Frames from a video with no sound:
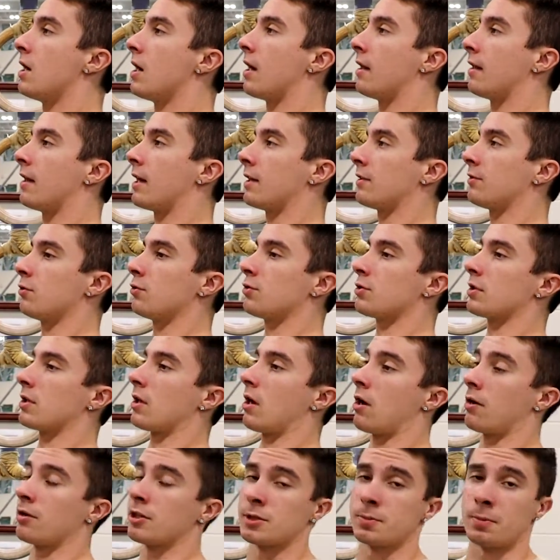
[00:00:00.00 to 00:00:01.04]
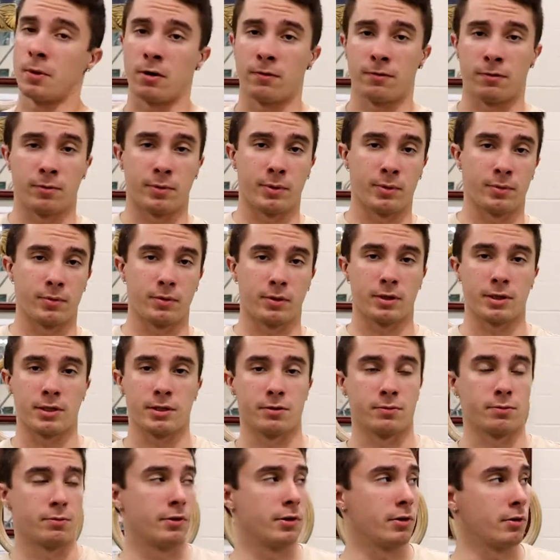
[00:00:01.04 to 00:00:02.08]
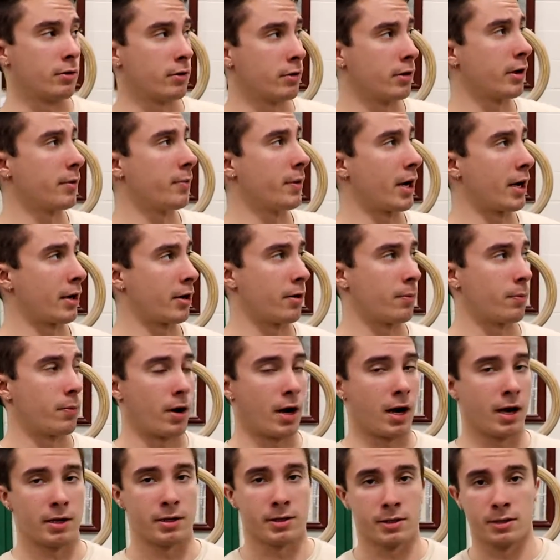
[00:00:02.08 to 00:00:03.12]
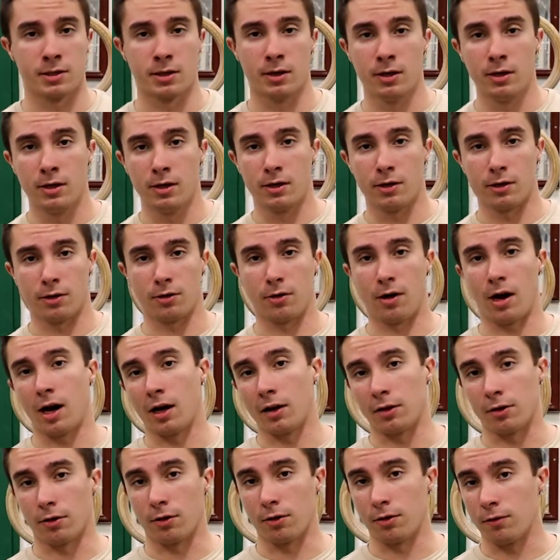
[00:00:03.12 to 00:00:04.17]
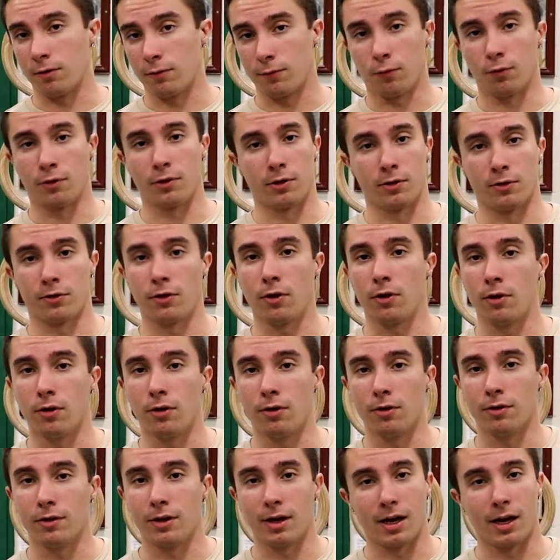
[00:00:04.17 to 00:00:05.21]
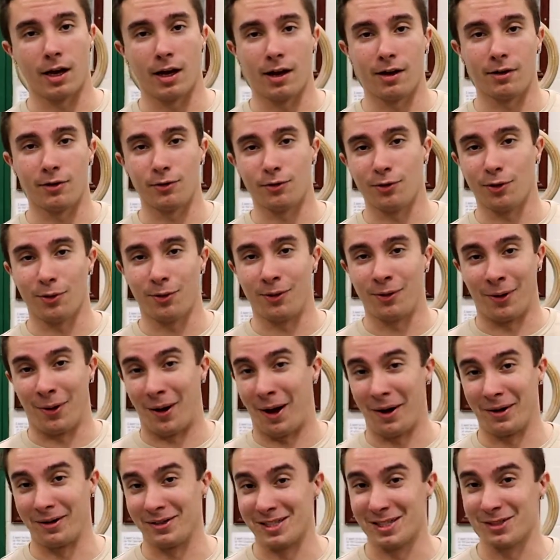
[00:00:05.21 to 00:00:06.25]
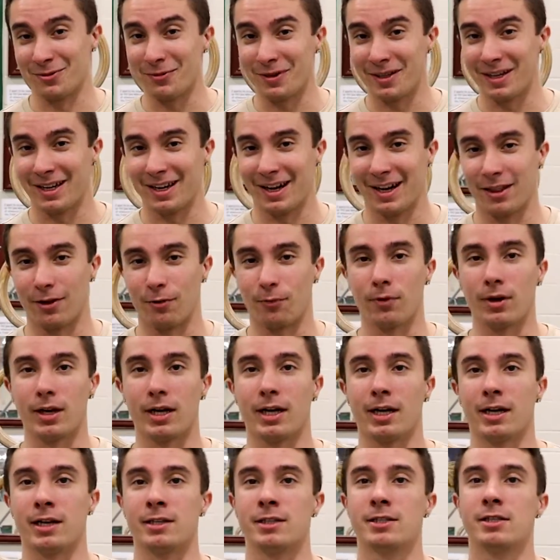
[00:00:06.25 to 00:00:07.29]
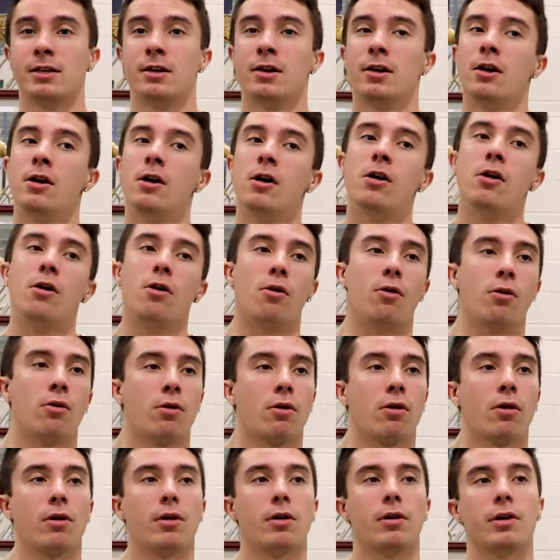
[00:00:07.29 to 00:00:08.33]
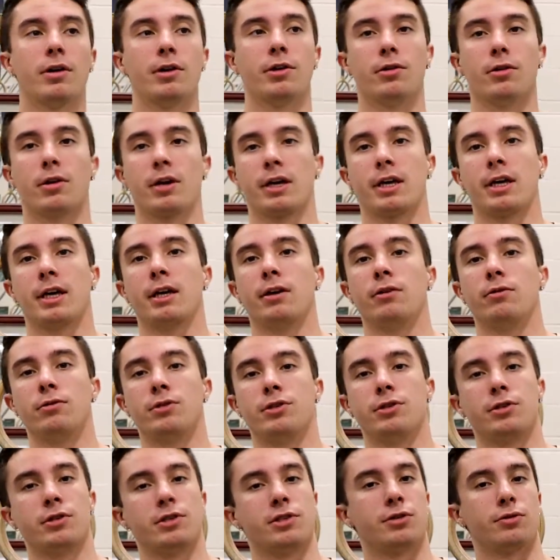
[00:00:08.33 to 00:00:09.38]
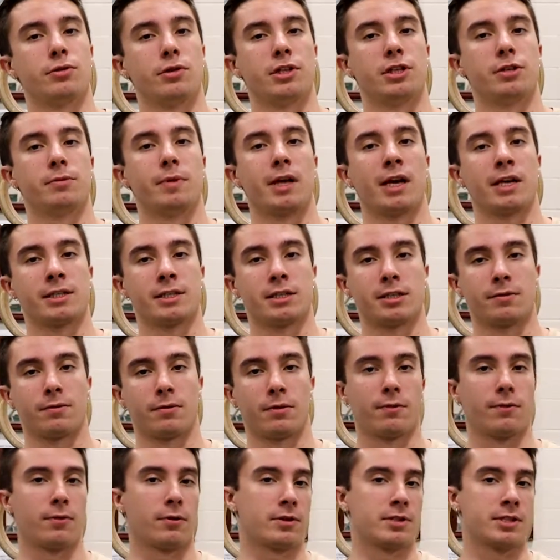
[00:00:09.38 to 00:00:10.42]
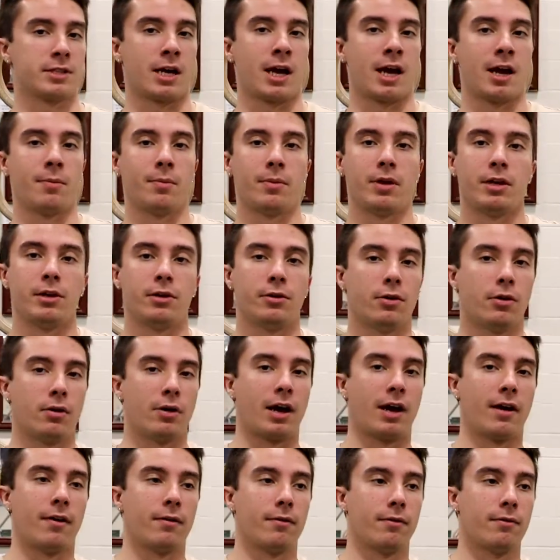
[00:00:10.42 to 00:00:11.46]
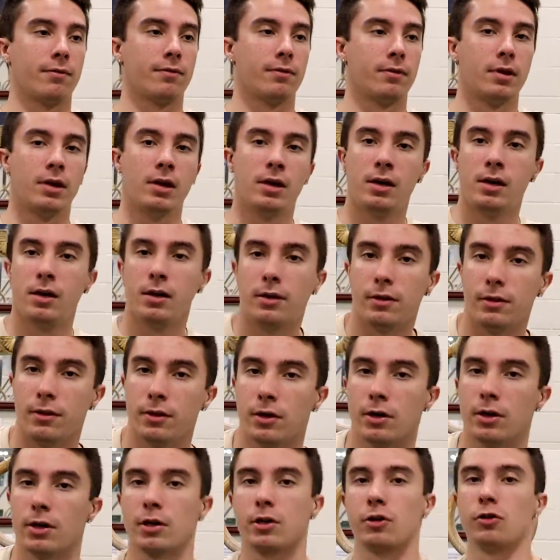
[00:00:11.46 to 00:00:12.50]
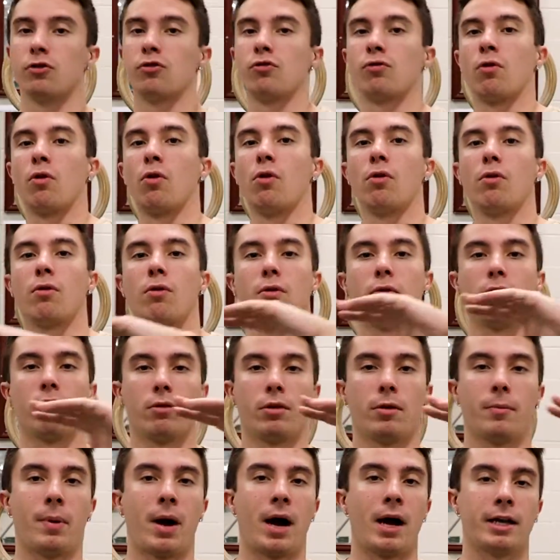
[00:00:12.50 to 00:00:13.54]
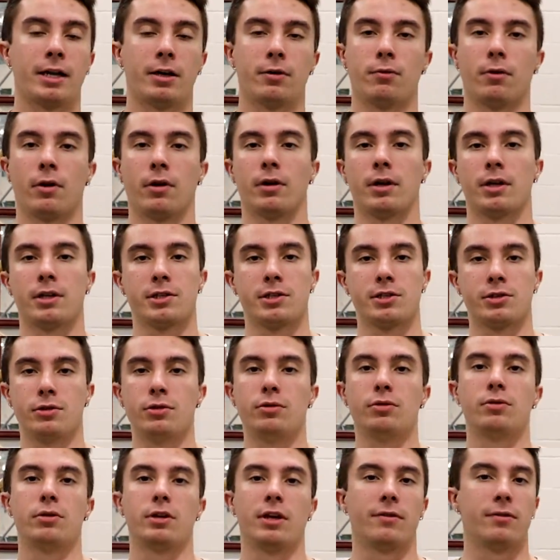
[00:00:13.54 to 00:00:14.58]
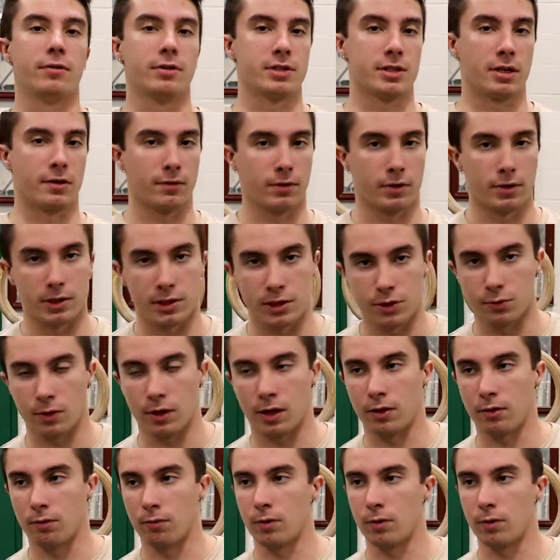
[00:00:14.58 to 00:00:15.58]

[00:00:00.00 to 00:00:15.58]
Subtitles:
And that's usually the hardest part for people, because when you're learning a back uprise, you're either 4 years old and you don't know how to swing on the rings, or you're a kid who's just doing gymnastics for the first time and you don't have the control or the body awareness to give yourself a good swing on the